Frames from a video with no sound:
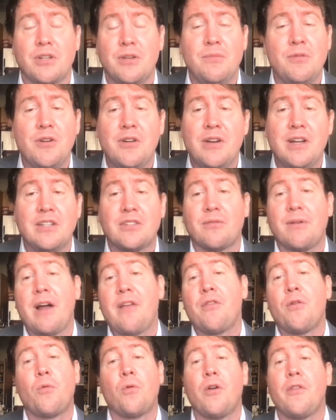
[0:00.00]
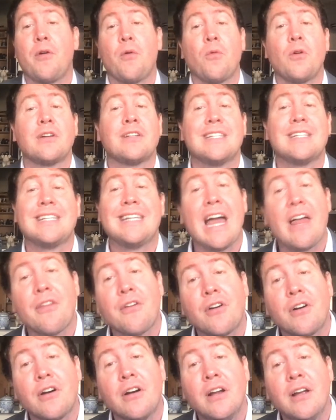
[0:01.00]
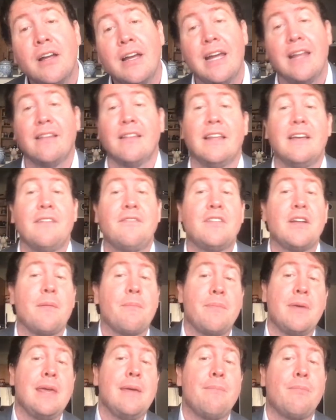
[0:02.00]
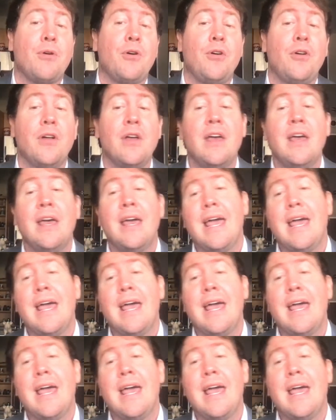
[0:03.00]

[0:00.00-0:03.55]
communities around the world that work together and lift up people,